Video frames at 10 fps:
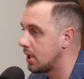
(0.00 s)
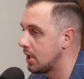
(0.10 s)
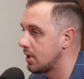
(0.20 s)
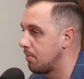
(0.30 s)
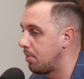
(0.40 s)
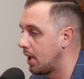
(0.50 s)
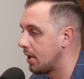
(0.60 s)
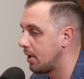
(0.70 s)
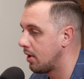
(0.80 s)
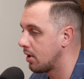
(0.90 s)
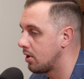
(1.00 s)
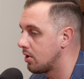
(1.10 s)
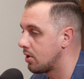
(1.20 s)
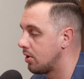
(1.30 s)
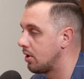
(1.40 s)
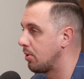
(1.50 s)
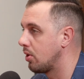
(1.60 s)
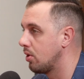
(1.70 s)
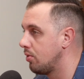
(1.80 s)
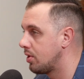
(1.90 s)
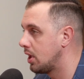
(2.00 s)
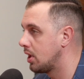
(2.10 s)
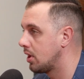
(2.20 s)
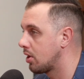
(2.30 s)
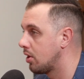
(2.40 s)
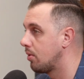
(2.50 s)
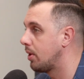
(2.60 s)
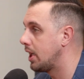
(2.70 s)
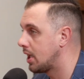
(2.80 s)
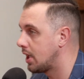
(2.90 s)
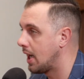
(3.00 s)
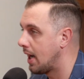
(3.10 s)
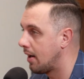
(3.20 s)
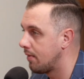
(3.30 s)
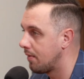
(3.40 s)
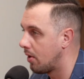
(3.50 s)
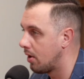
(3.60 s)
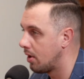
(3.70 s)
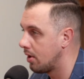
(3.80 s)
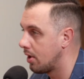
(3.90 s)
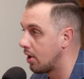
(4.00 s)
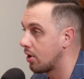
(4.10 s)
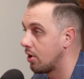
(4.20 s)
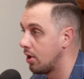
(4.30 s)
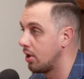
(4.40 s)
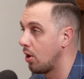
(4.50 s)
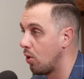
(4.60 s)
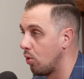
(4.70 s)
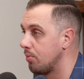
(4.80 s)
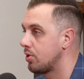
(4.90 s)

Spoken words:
this, but they're concerned about losing the current rate that they have on their current home.